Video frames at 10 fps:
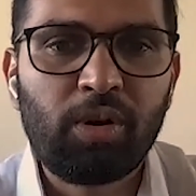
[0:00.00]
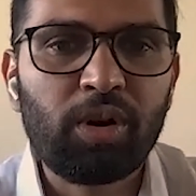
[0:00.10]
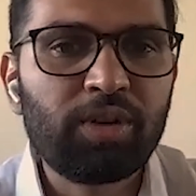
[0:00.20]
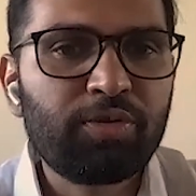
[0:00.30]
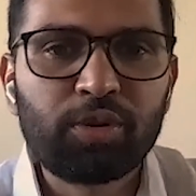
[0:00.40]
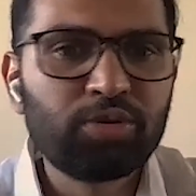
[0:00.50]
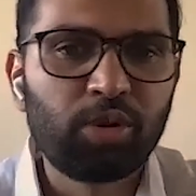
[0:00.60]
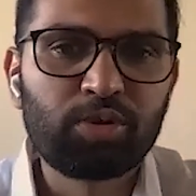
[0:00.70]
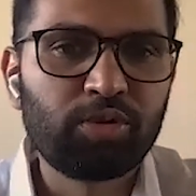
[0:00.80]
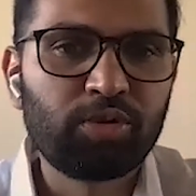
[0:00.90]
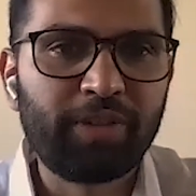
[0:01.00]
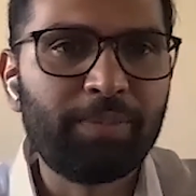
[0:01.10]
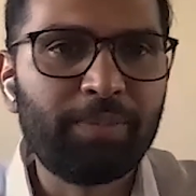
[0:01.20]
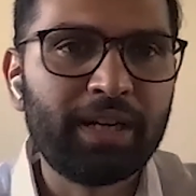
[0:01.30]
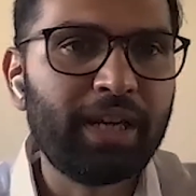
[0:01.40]
Or of course, you go to
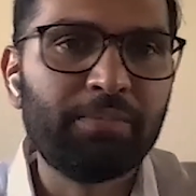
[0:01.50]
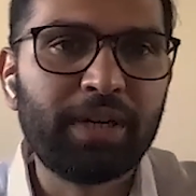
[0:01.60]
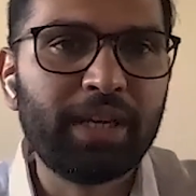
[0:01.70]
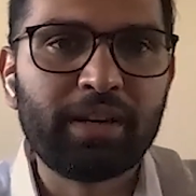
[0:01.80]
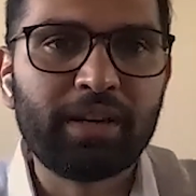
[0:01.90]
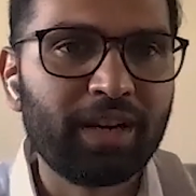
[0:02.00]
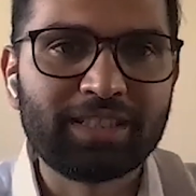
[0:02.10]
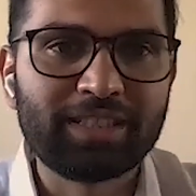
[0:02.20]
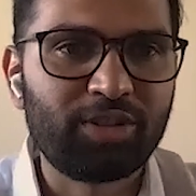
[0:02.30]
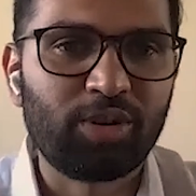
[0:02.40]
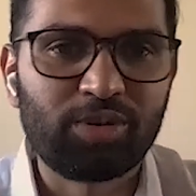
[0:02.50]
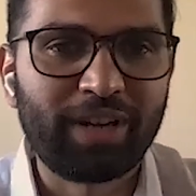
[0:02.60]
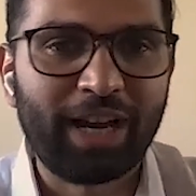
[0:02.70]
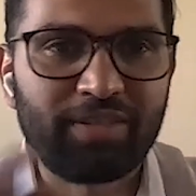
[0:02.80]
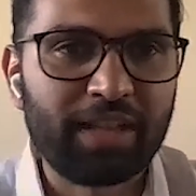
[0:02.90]
WebMD and realize that you're going to
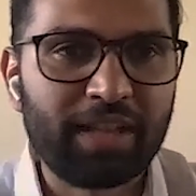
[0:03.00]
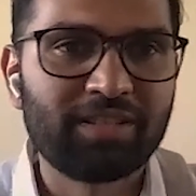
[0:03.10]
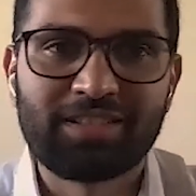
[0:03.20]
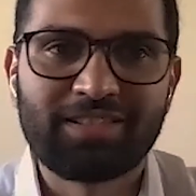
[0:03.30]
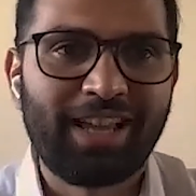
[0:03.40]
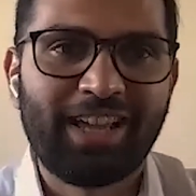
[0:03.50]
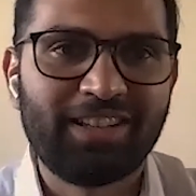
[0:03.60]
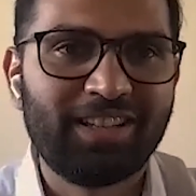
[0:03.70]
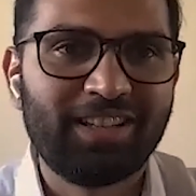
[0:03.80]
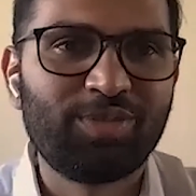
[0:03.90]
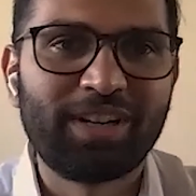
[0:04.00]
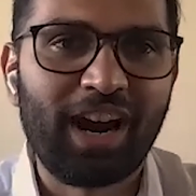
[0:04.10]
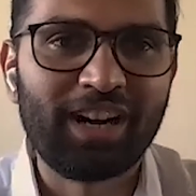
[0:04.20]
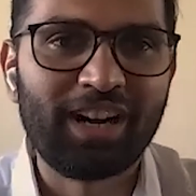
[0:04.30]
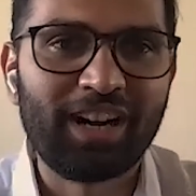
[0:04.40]
die of cancer,
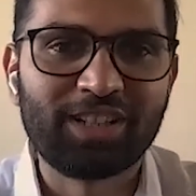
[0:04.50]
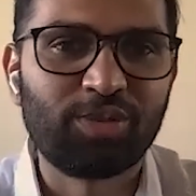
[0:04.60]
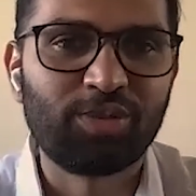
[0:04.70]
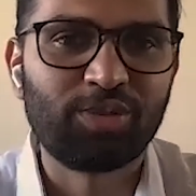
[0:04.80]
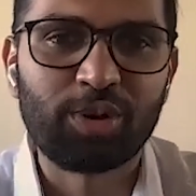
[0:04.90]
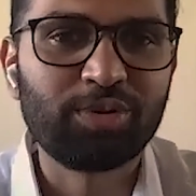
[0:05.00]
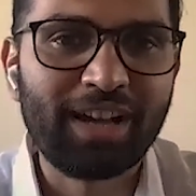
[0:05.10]
regardless of what you have.